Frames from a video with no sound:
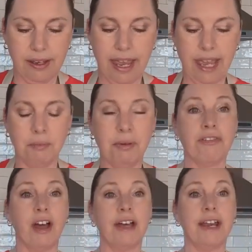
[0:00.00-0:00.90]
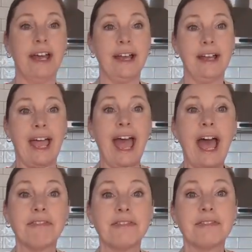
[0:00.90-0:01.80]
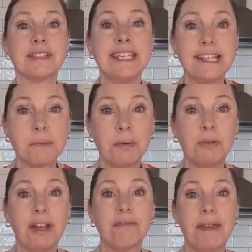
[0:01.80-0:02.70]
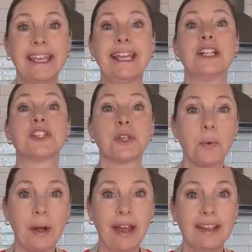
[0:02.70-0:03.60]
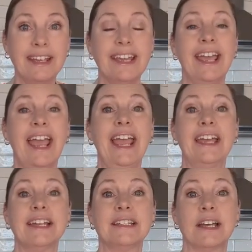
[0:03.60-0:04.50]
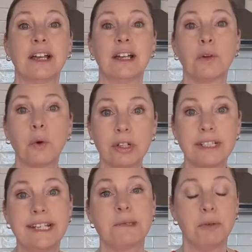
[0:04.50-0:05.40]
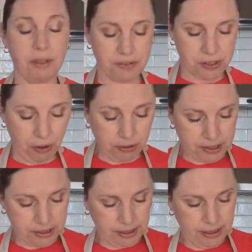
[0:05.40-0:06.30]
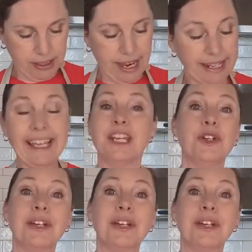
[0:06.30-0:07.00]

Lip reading: and we've got half teaspoon of baking soda and a 1/4 teaspoon of salt. And again, you'll